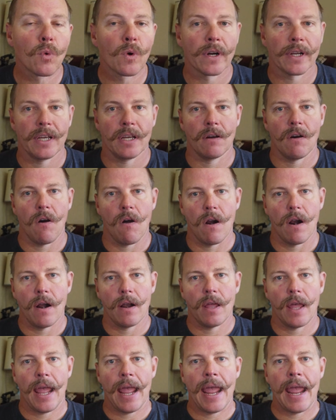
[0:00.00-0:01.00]
working hard.
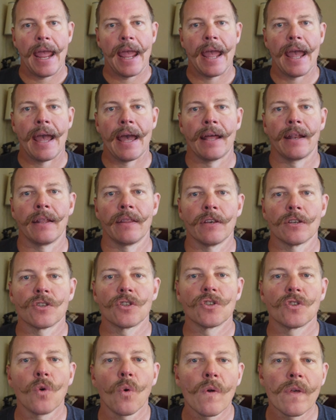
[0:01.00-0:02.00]
And the
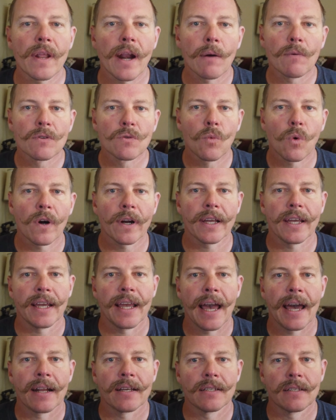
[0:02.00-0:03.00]
store that I was
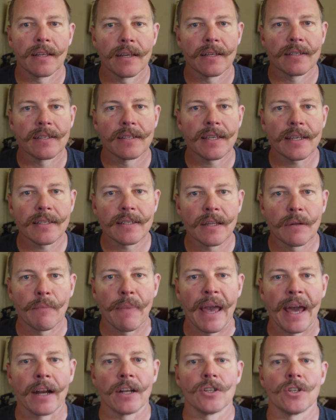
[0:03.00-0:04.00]
working at as the assistant
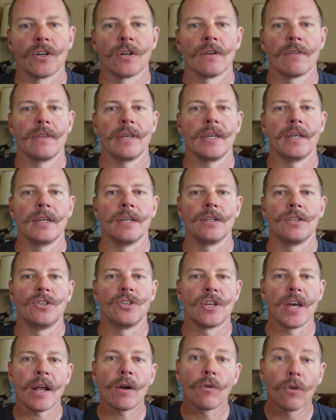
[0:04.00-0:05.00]
manager, the
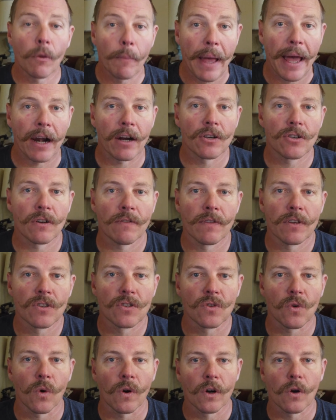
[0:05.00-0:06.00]
general manager of the
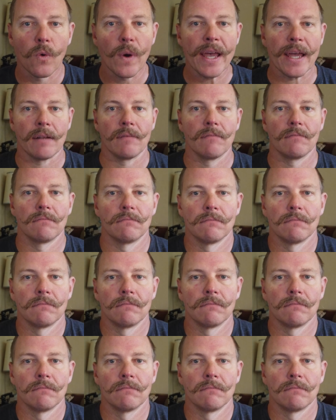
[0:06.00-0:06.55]
store quit.